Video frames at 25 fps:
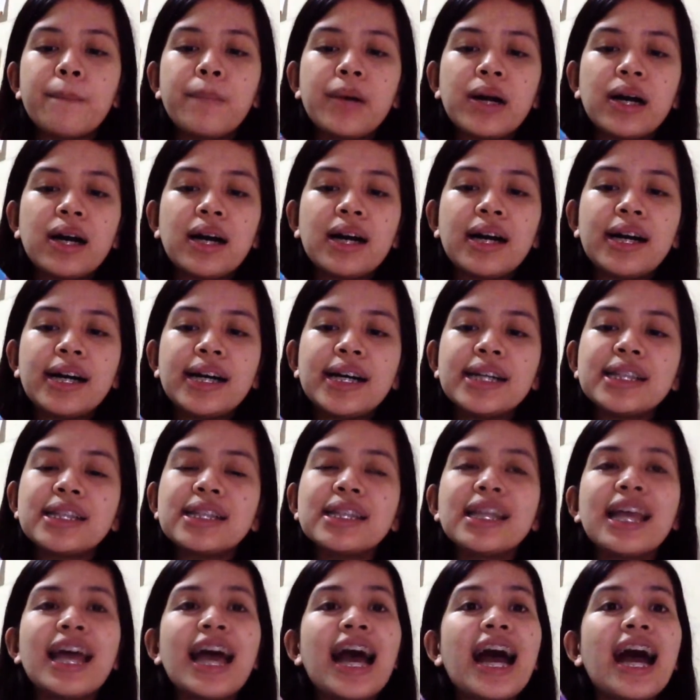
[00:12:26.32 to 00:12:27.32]
But,
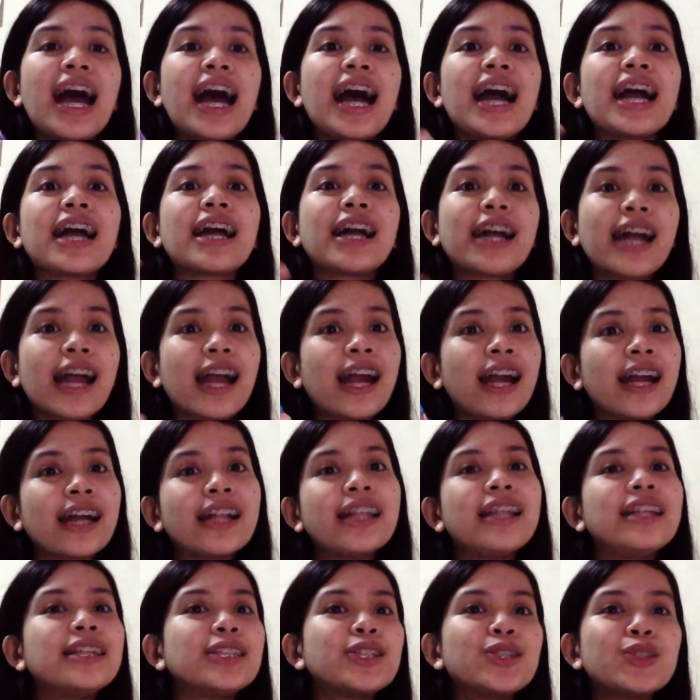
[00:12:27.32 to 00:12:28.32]

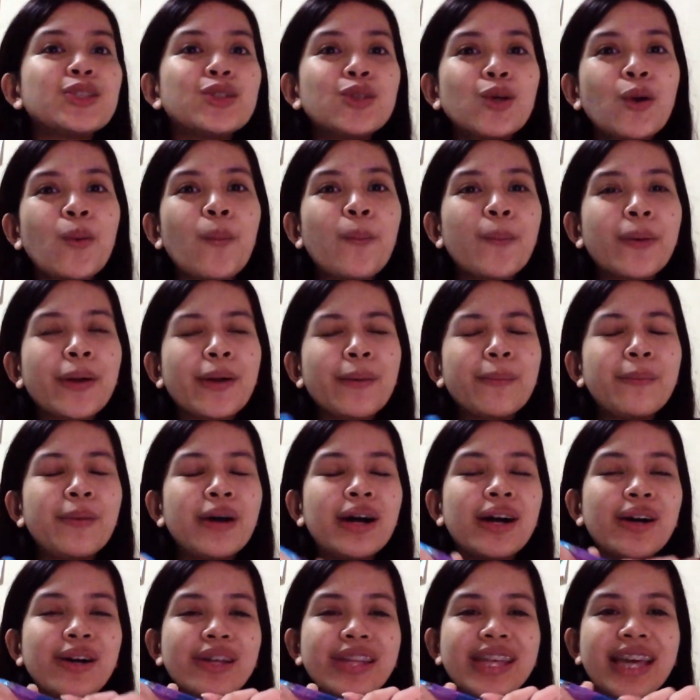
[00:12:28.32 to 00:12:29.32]
girl, super
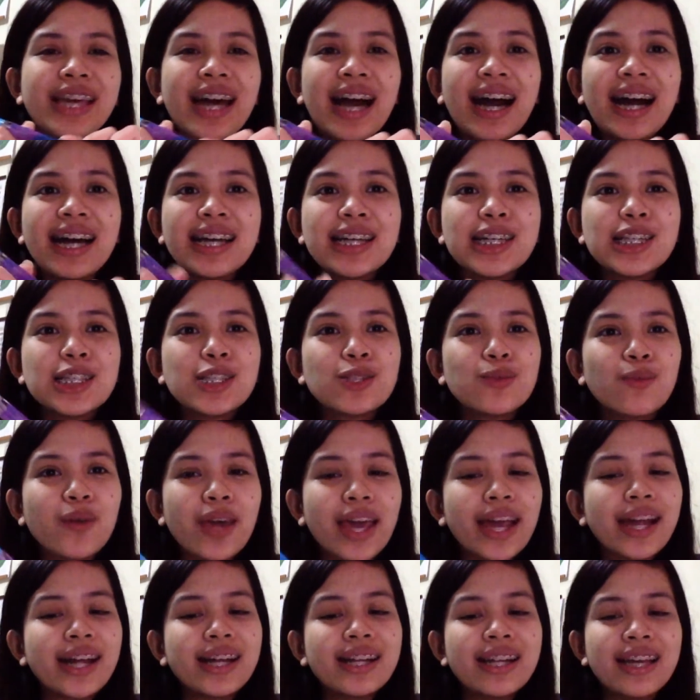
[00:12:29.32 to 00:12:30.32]
bango niya, I
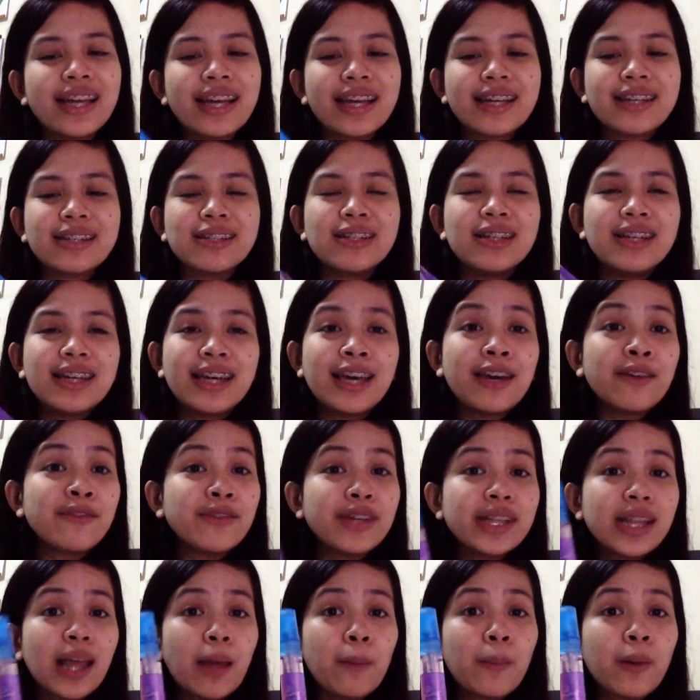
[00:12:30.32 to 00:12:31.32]
swear. Like,
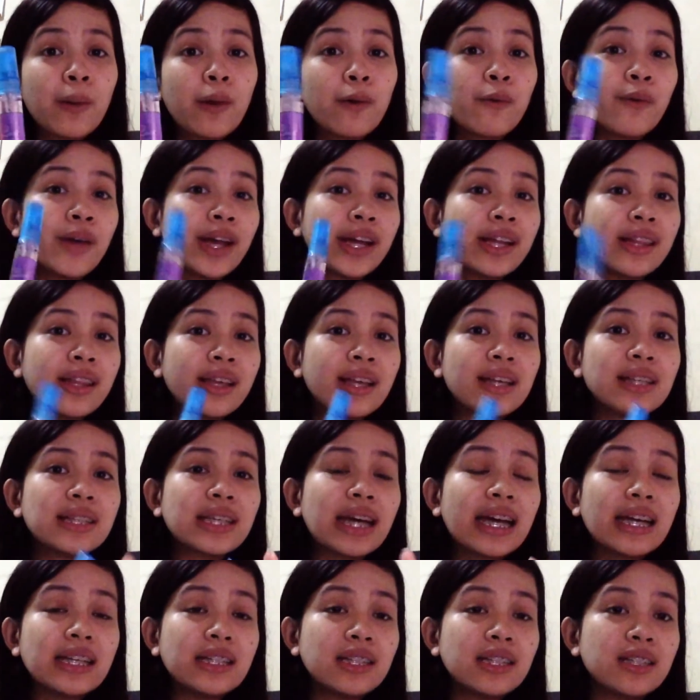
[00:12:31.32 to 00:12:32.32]
every time I wear this,
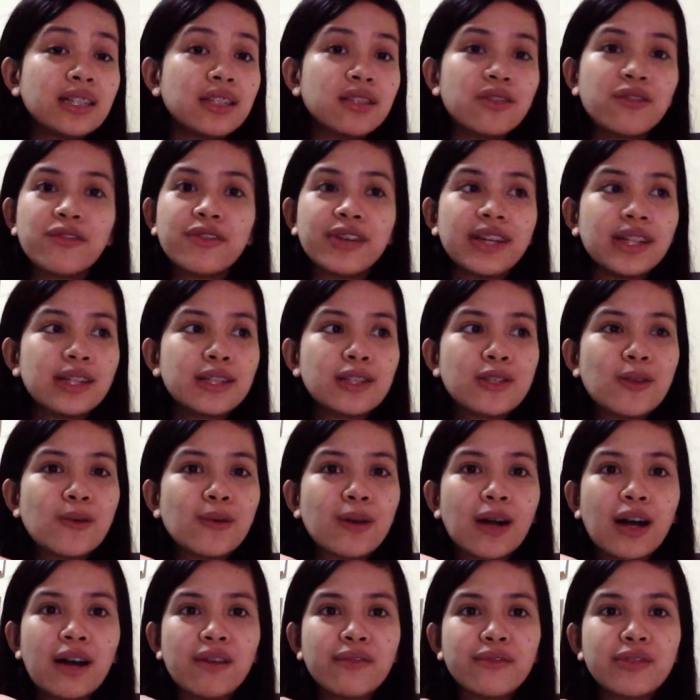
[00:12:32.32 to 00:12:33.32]
I just feel
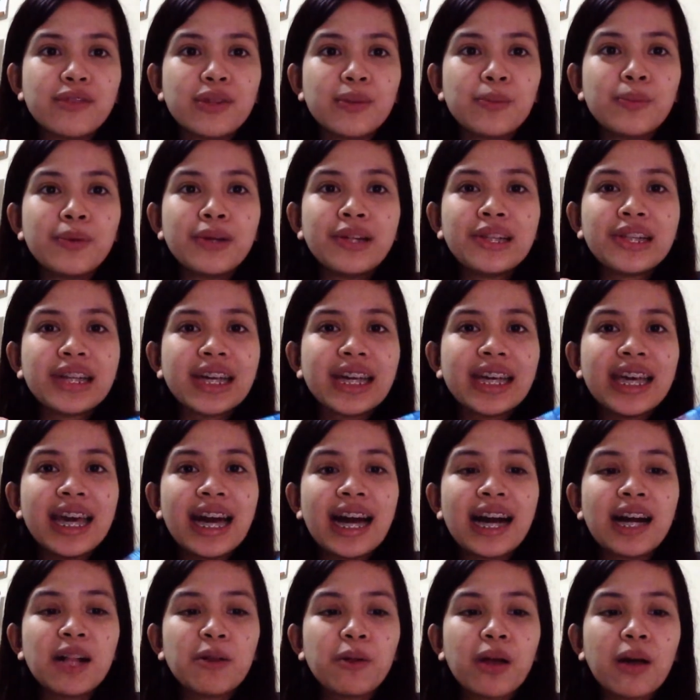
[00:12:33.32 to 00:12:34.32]
so comfortable.
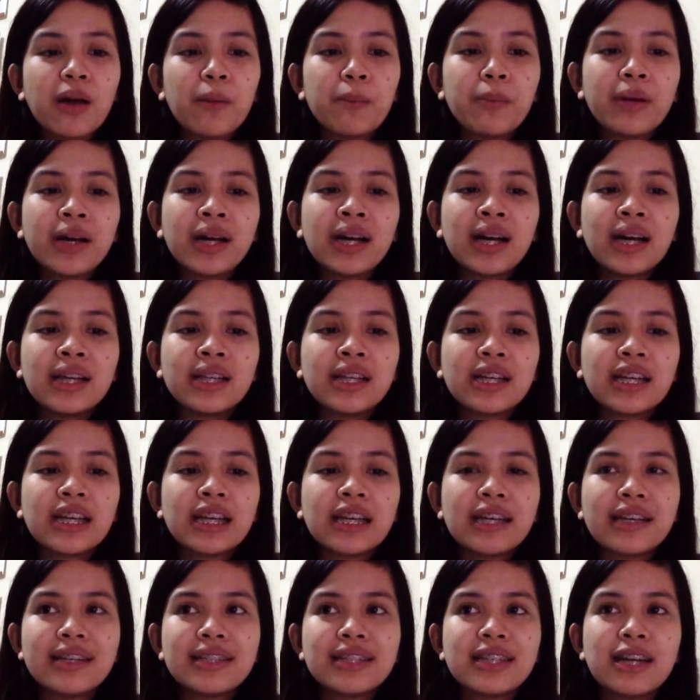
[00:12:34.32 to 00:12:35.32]
Kaya kapag
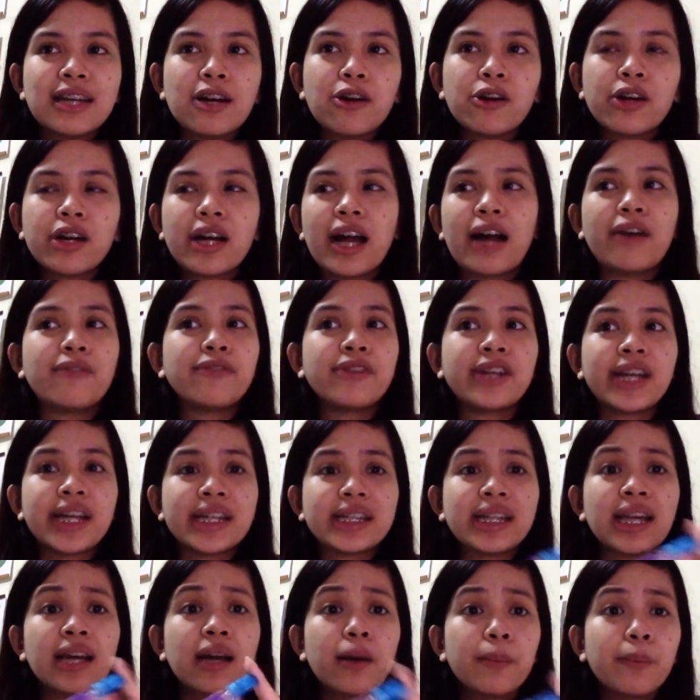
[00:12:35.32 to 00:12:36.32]
nagigising ako or after
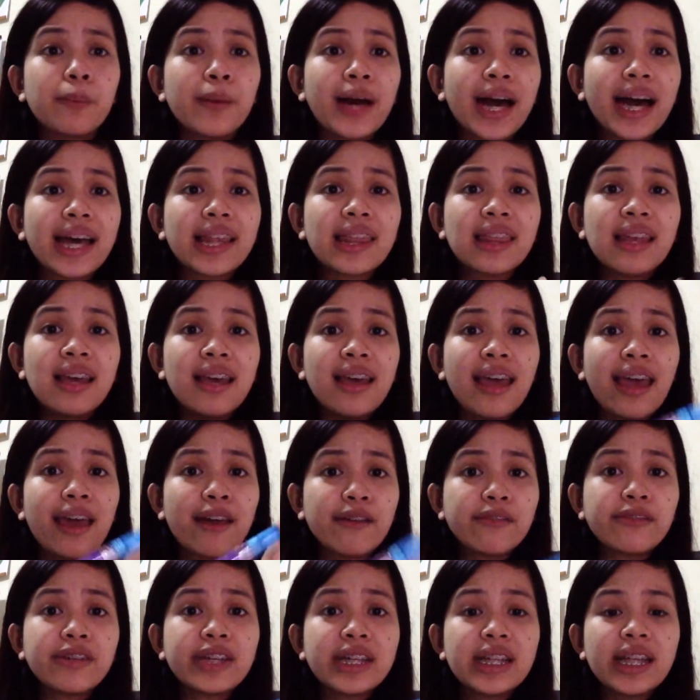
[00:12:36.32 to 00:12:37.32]
I take a bath,
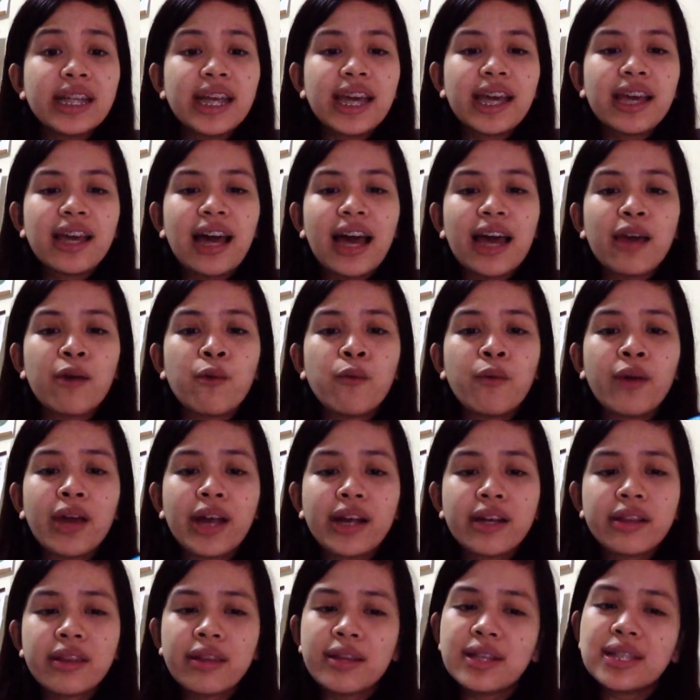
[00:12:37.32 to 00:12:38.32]
every day I
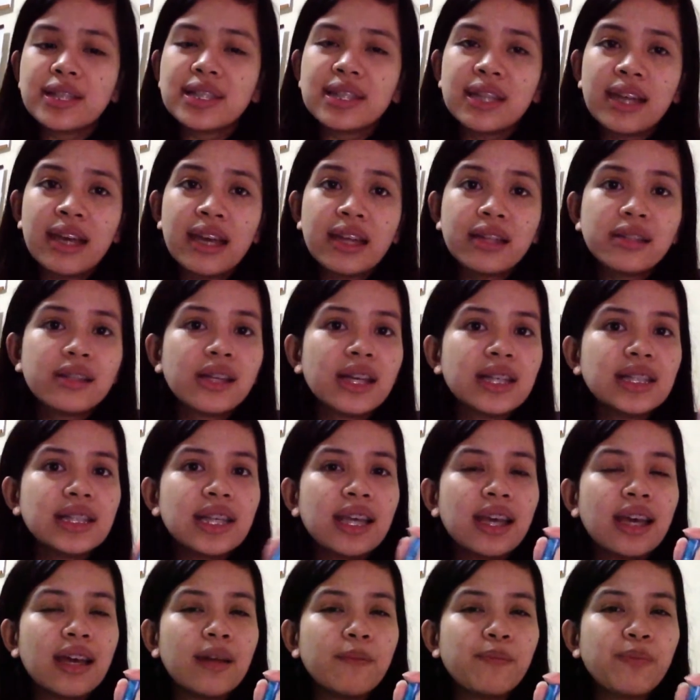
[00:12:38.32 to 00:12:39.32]
wear this then,
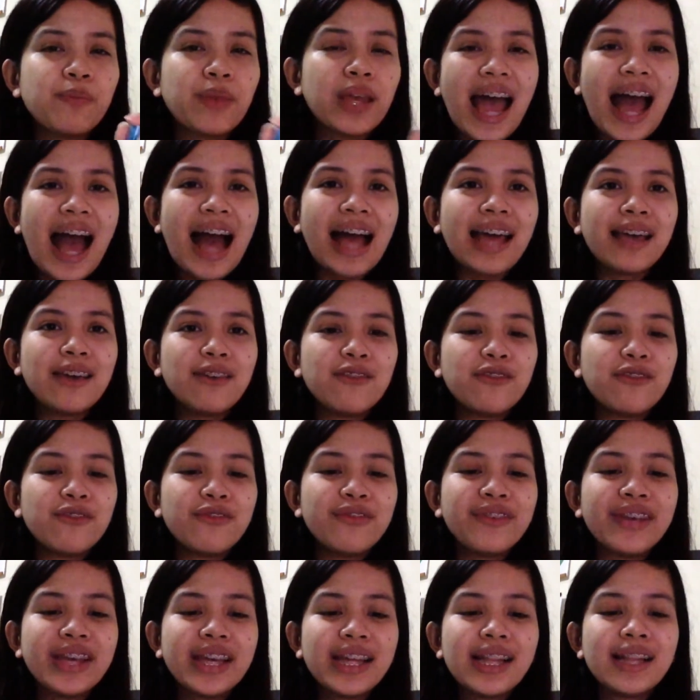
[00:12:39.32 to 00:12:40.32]
kasi I
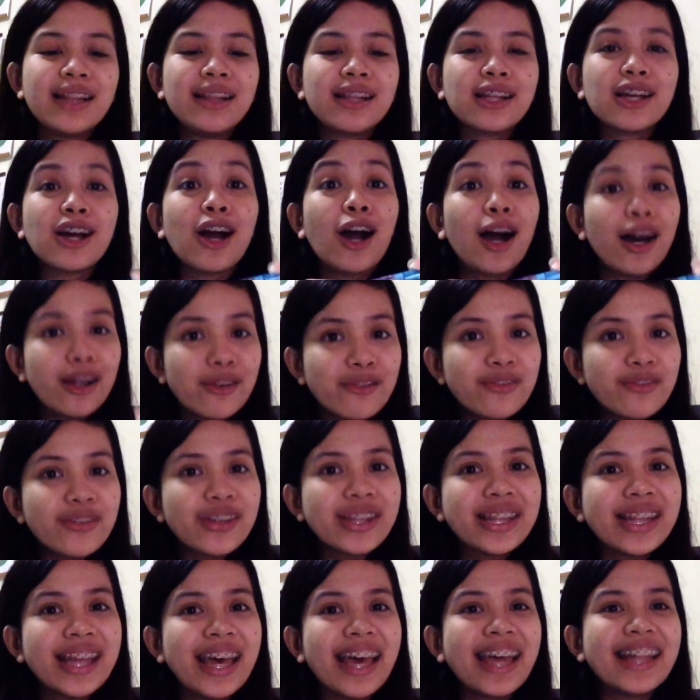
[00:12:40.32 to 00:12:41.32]
feel
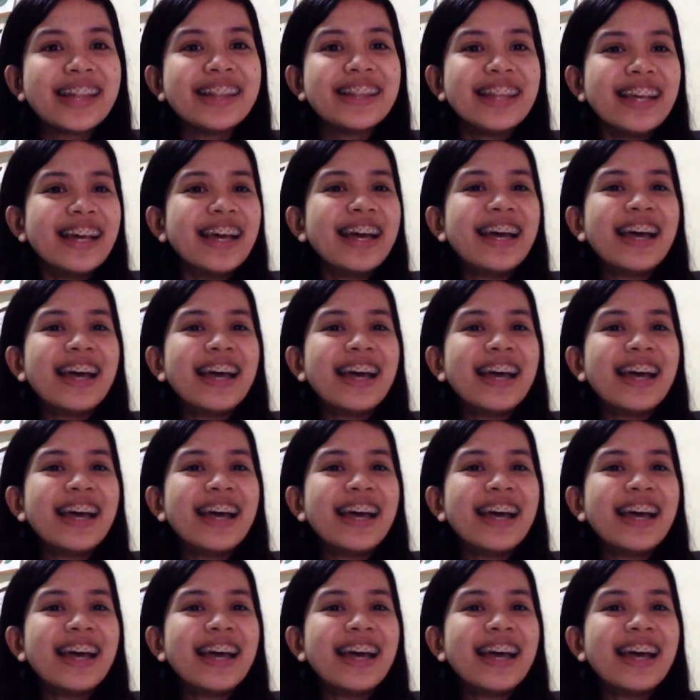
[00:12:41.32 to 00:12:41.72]
confident.